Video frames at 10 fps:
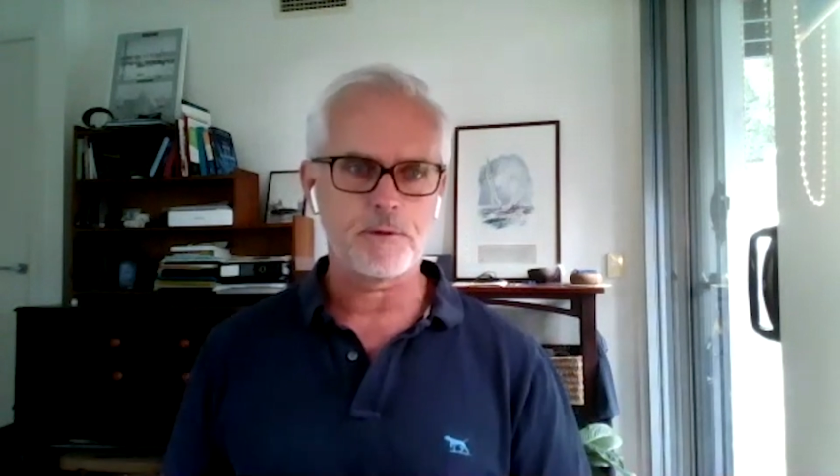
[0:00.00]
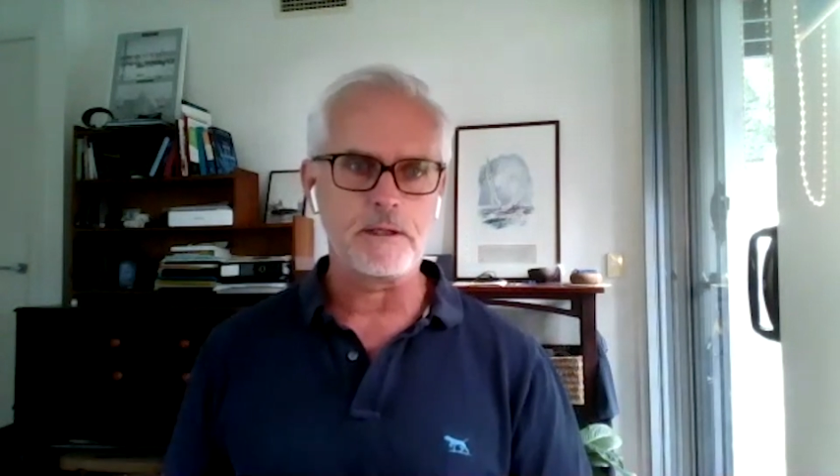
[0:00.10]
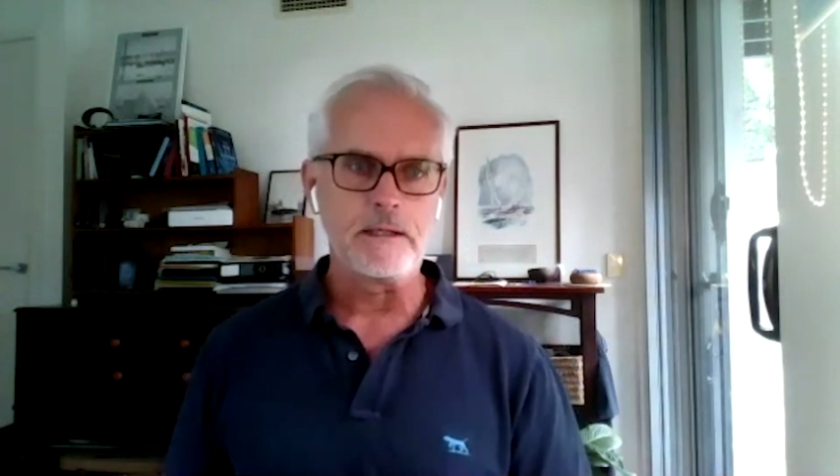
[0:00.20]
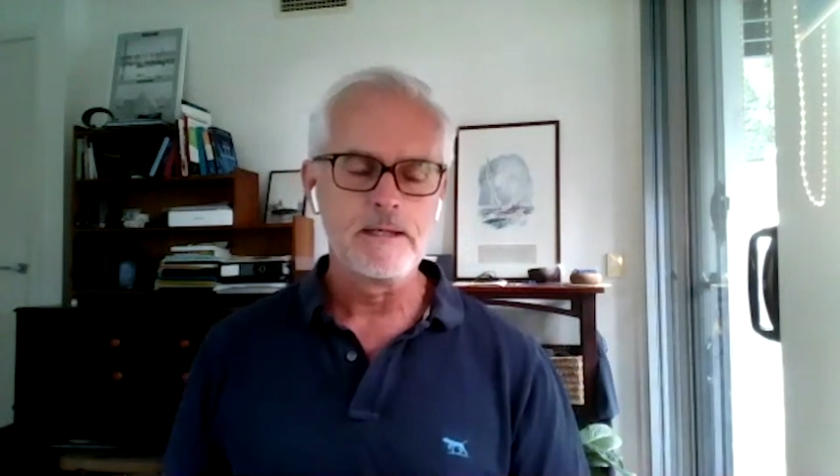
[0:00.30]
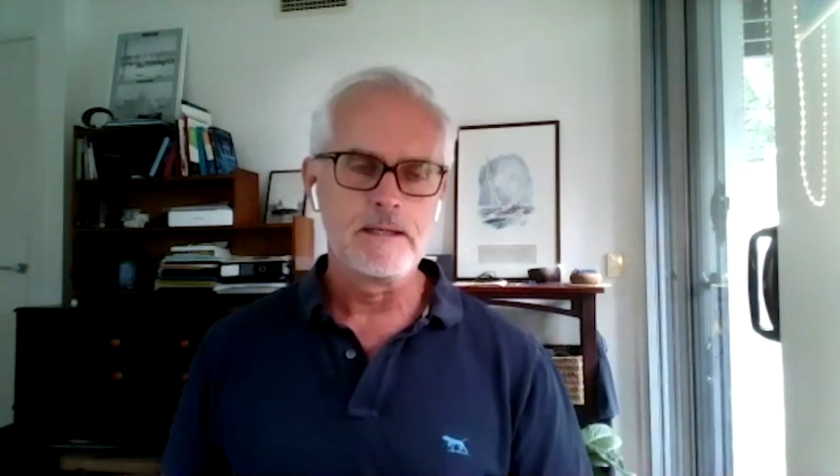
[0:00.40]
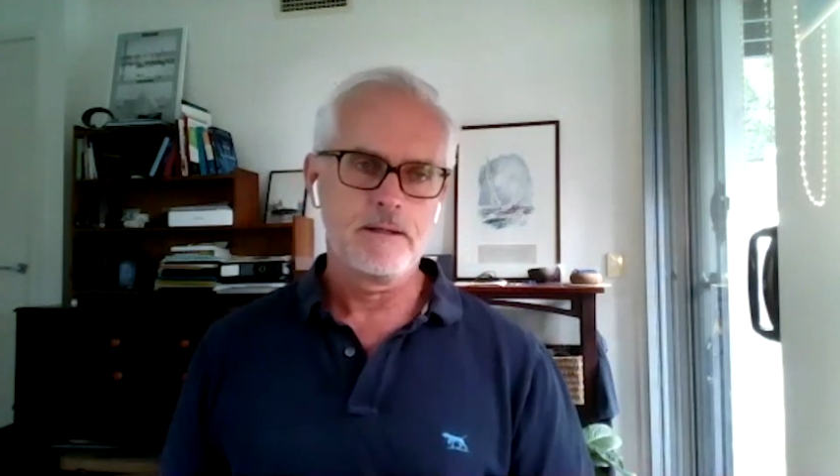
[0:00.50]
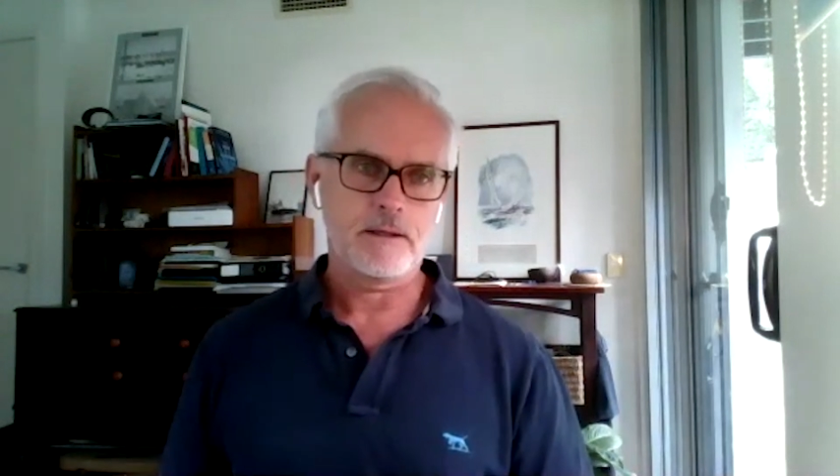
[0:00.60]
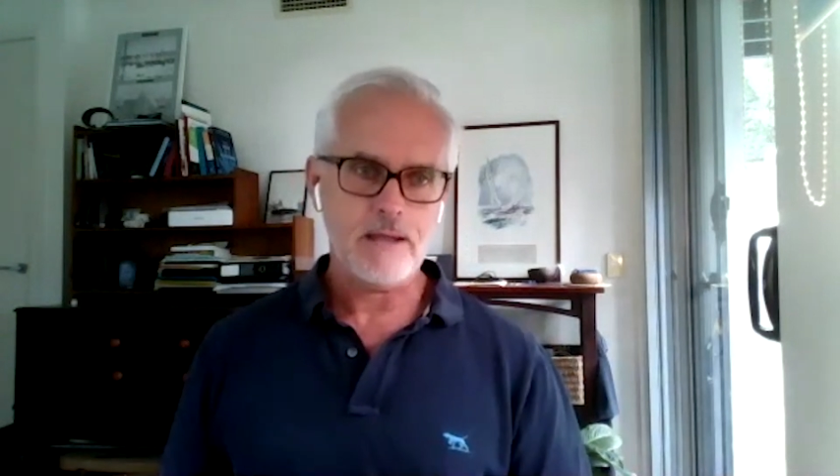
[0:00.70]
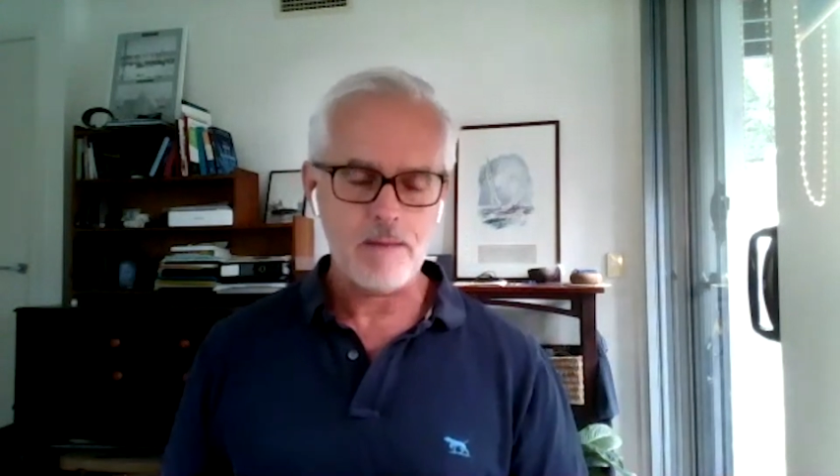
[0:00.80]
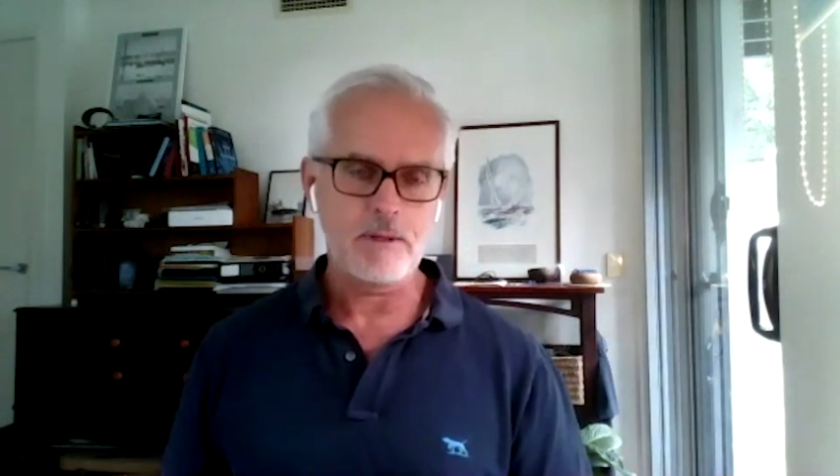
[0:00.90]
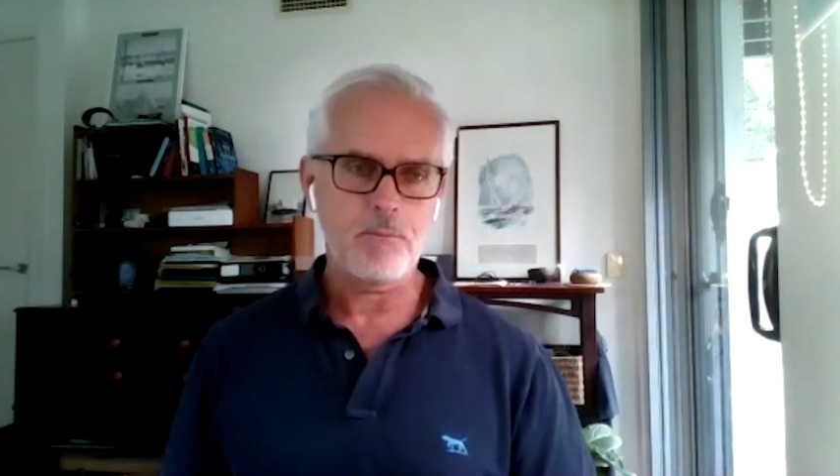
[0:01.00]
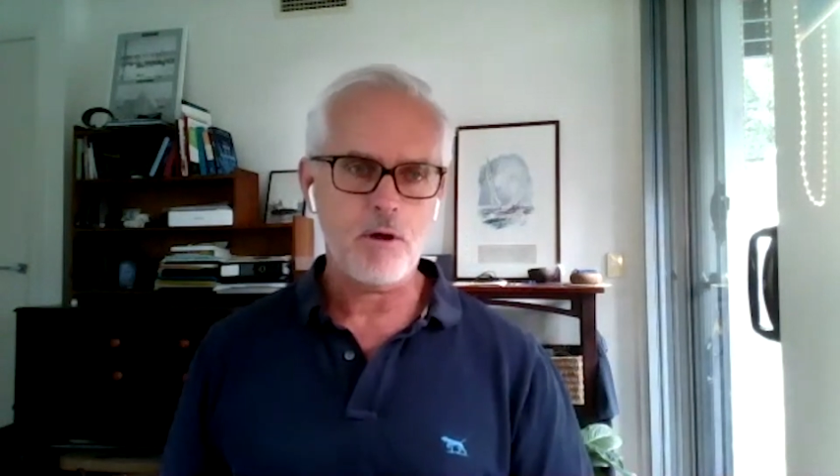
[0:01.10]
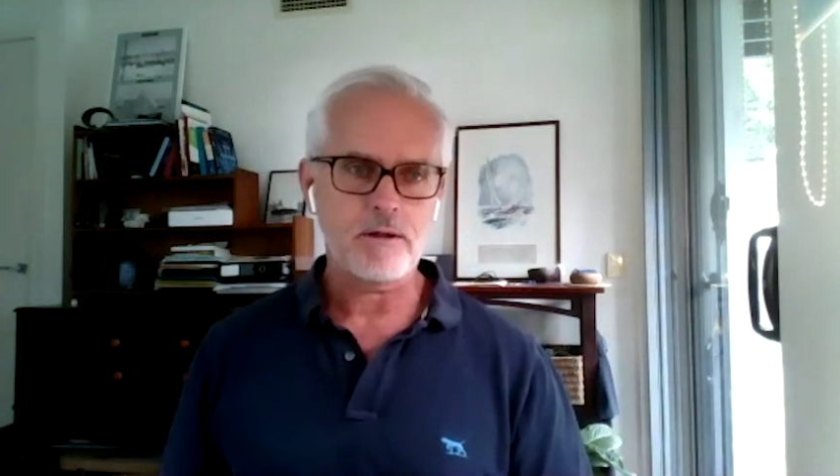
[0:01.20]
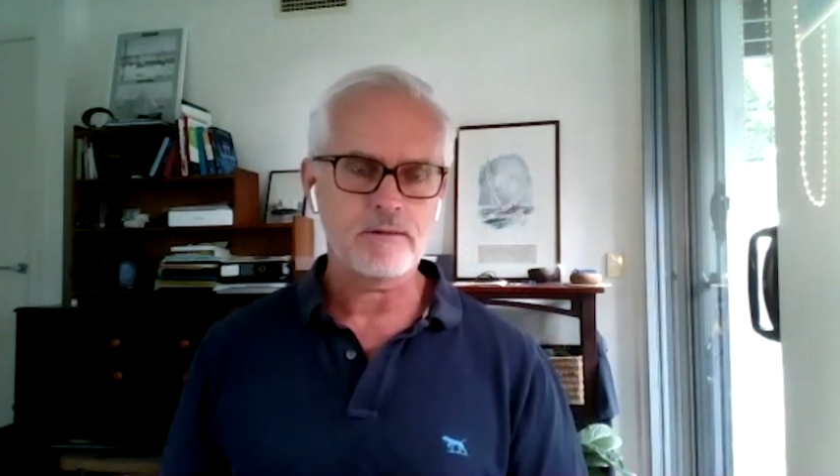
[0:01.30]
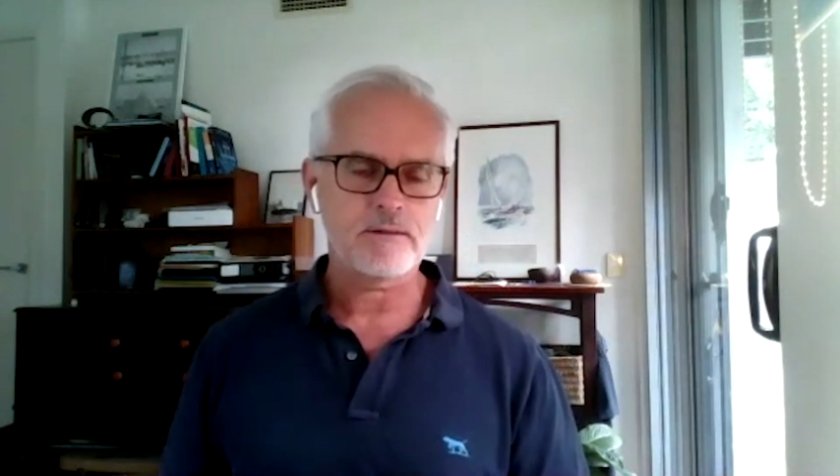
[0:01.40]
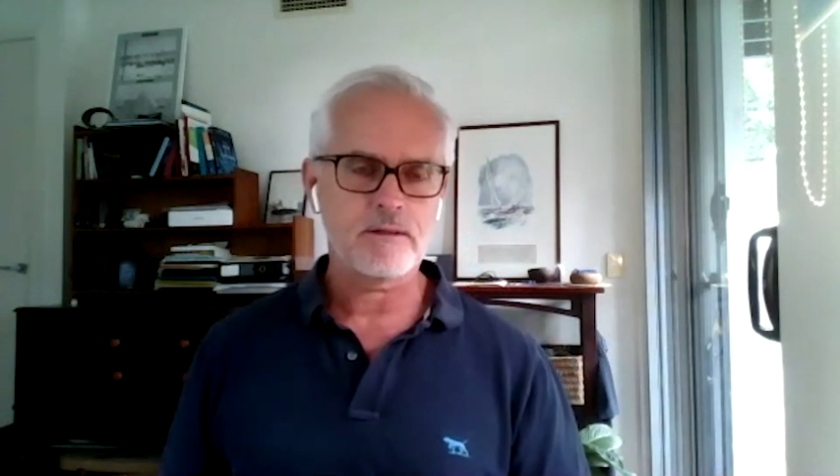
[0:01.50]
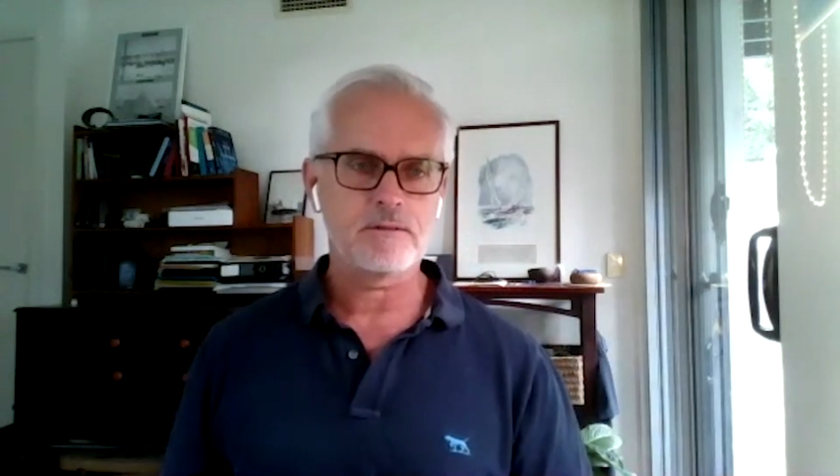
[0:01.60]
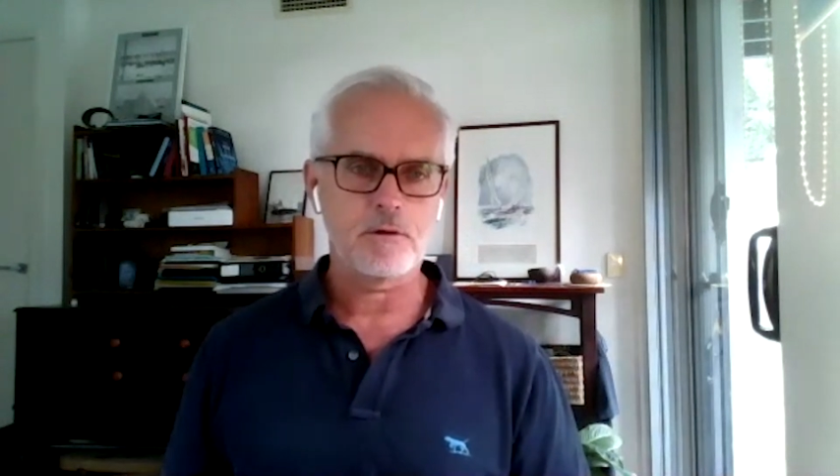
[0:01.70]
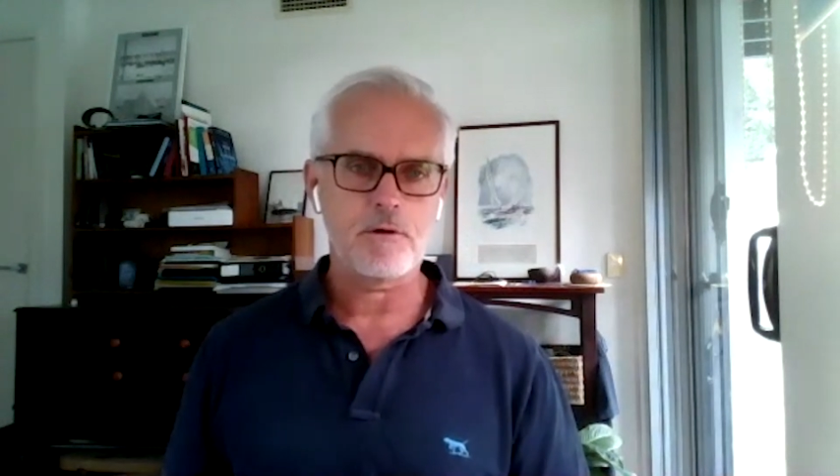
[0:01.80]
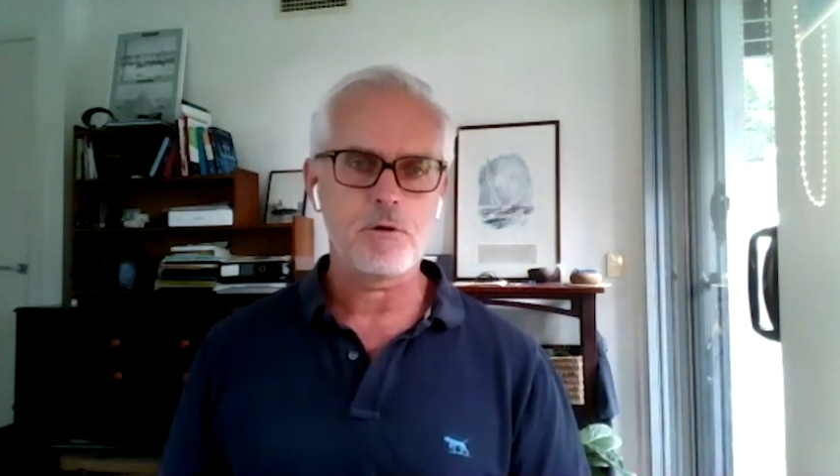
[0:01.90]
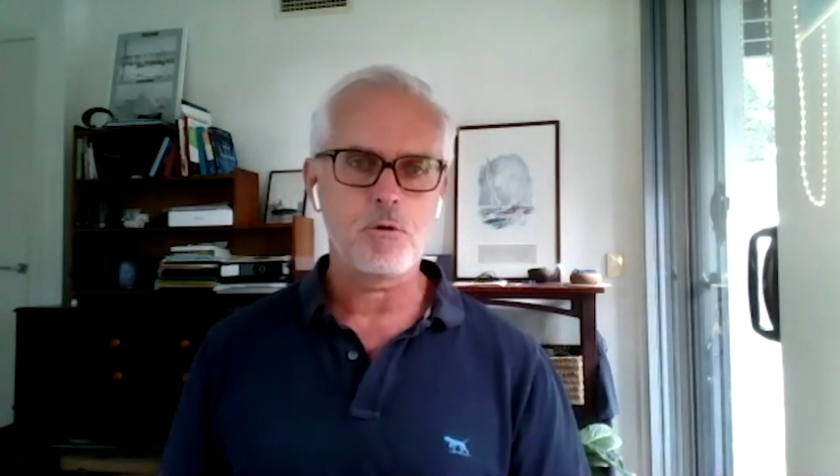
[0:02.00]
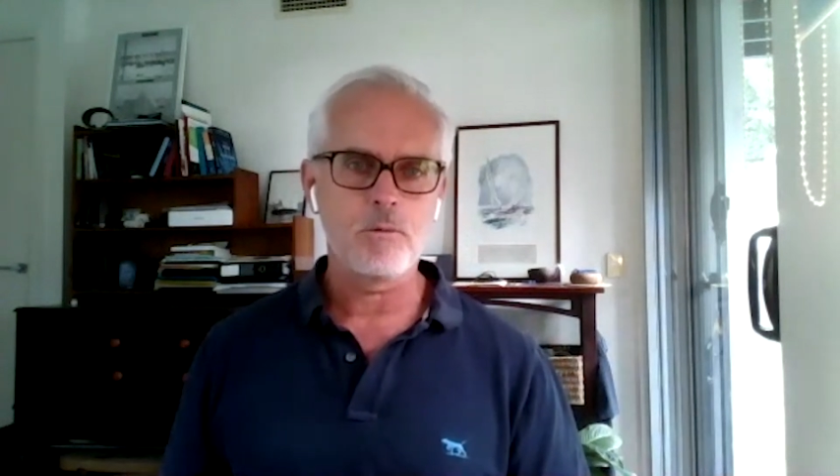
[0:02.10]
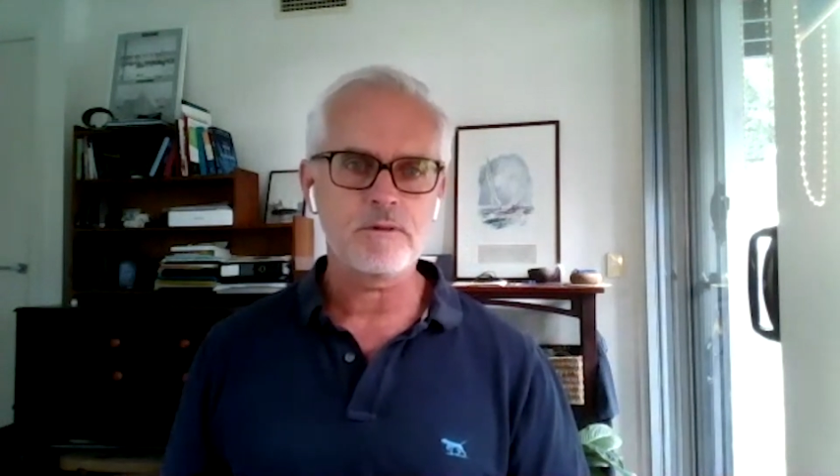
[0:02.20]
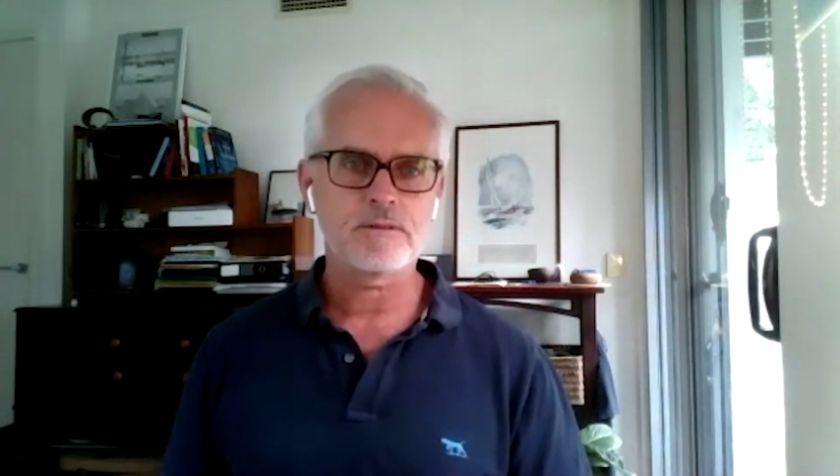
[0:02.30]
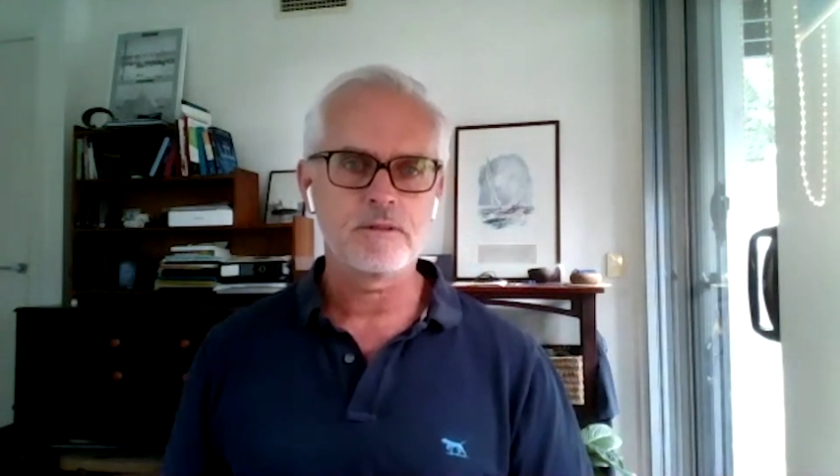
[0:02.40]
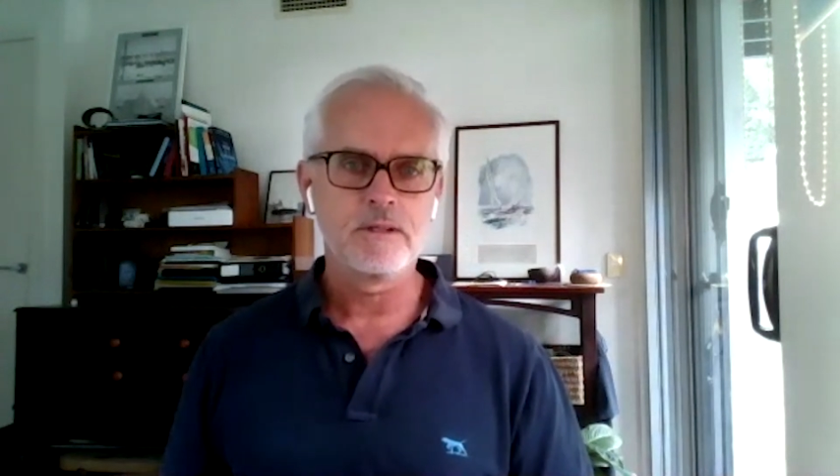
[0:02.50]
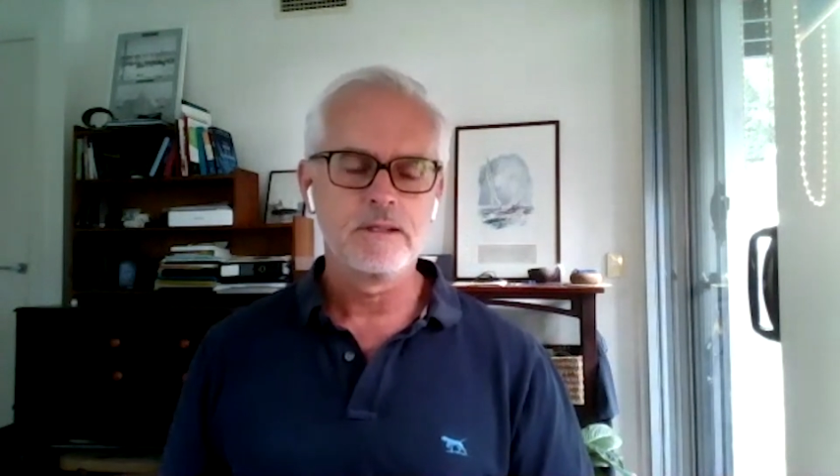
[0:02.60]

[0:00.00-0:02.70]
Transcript: the coming boating season are enormous.